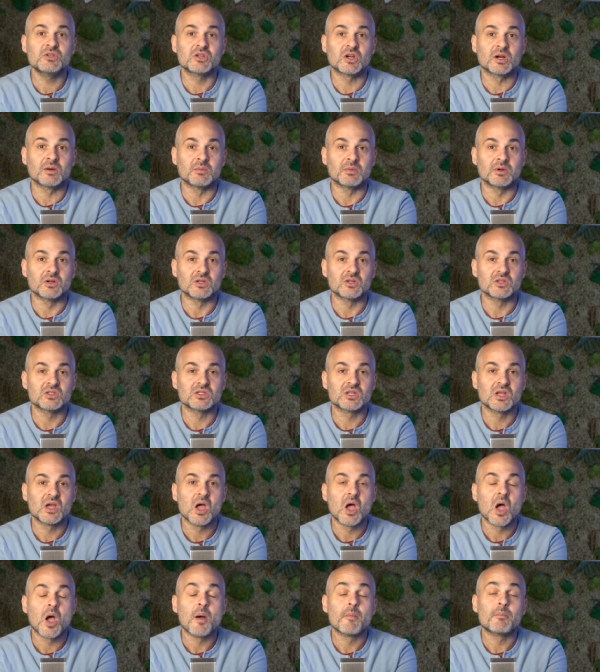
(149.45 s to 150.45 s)
terminals,
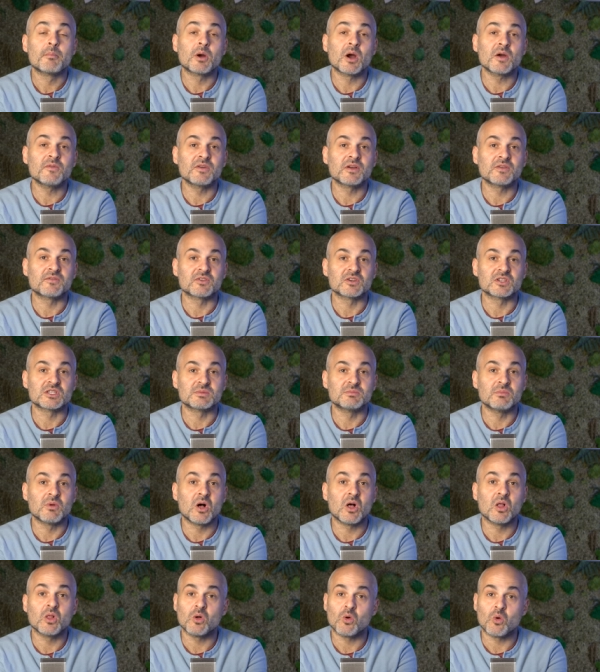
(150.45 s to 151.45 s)
perfect for
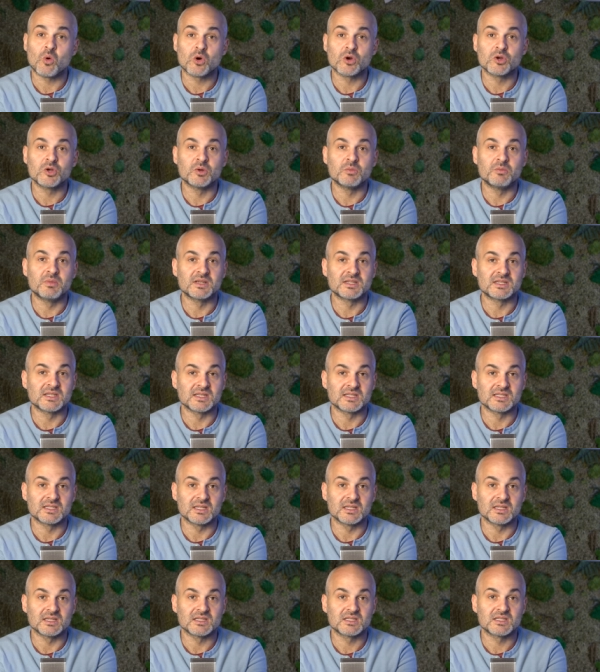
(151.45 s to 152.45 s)
small or new
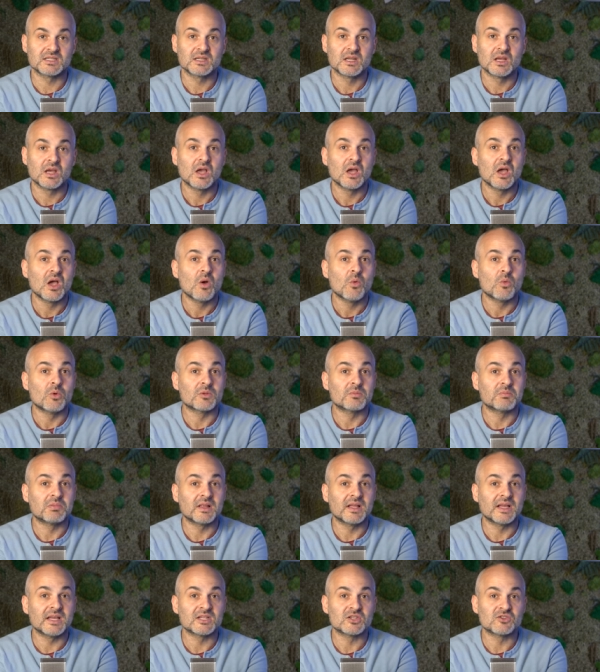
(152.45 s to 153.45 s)
businesses, with
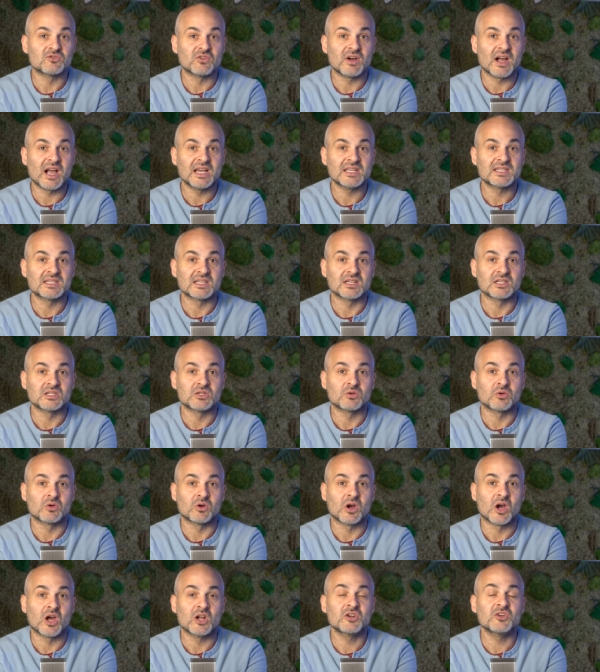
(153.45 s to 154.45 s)
plans rising to
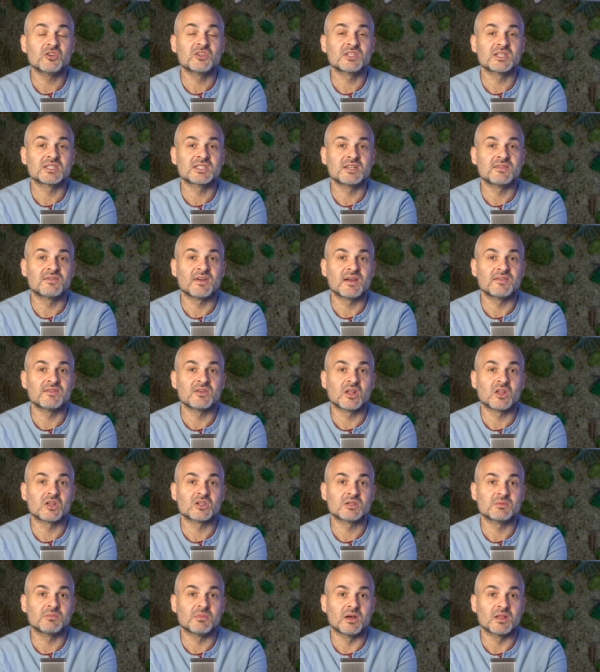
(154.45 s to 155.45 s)

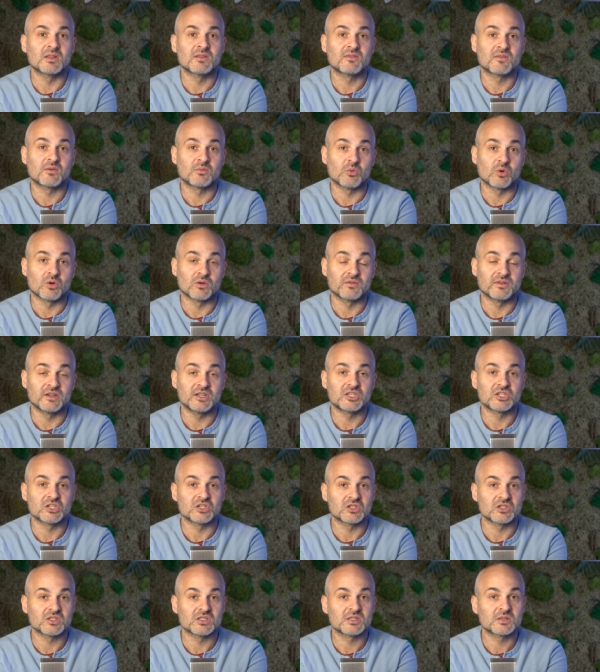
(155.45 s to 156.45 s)
$165 a month for more
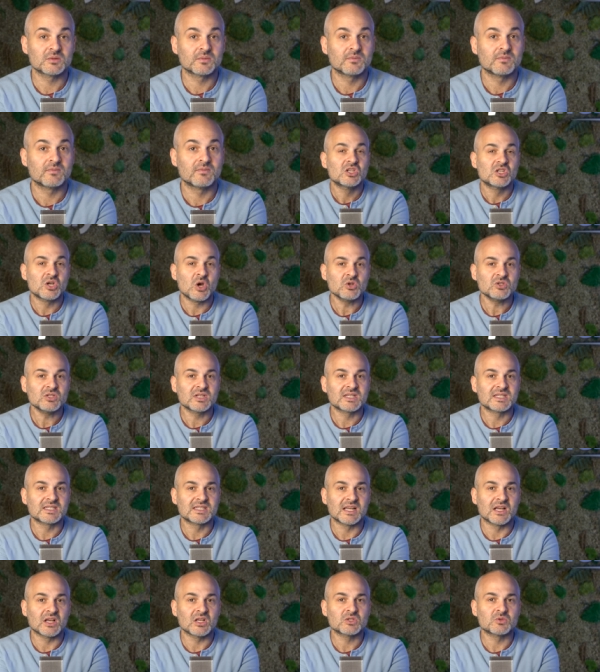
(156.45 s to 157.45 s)
features. Toast
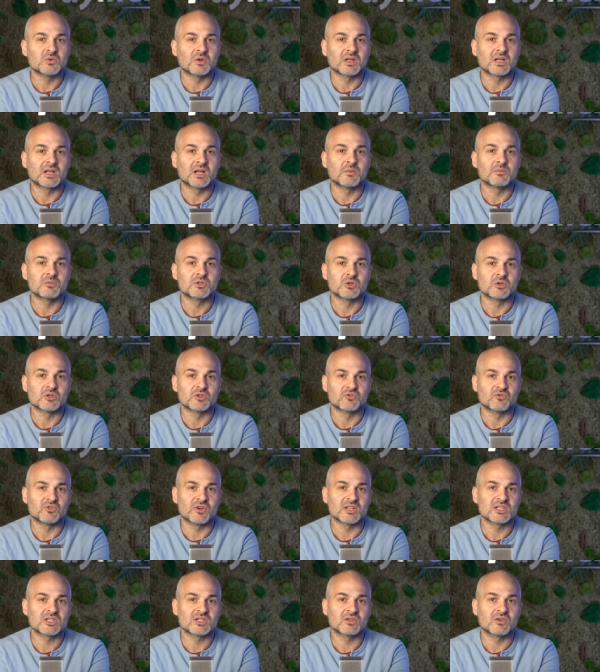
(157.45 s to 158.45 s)
excels when it comes to its
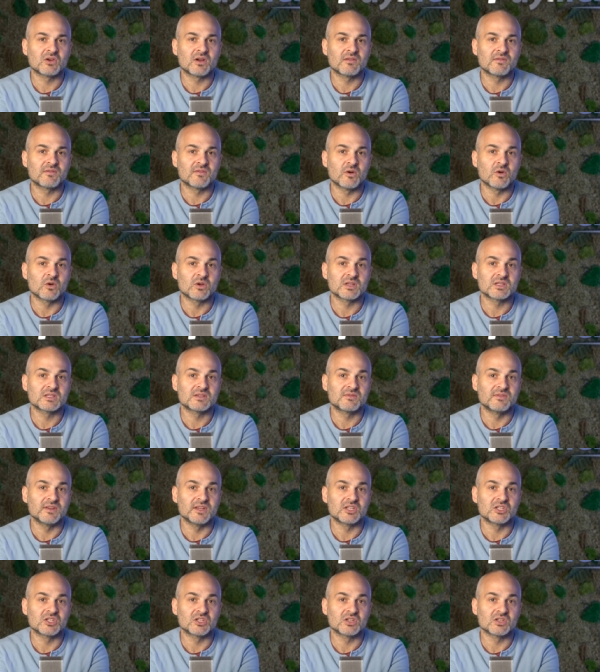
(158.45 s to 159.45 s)
restaurant focused
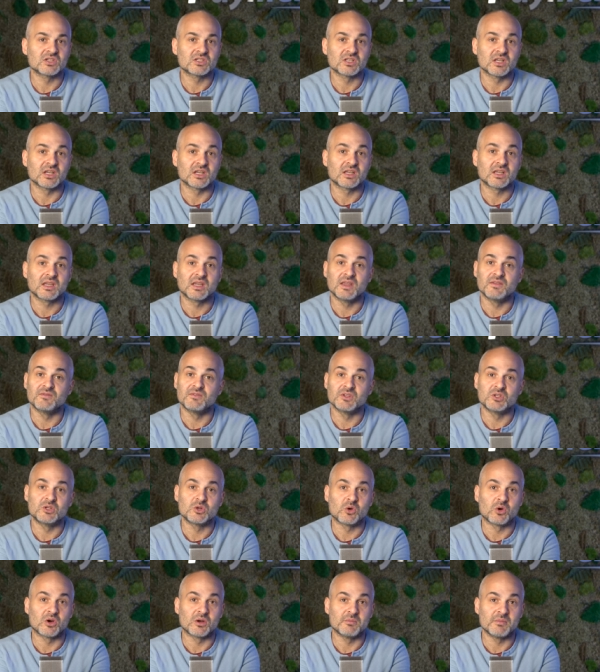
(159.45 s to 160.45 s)
features like
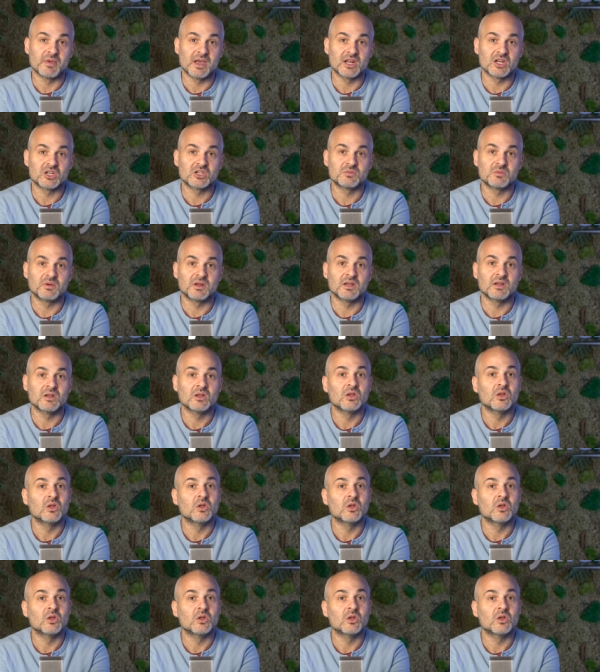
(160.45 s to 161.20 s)
inventory management,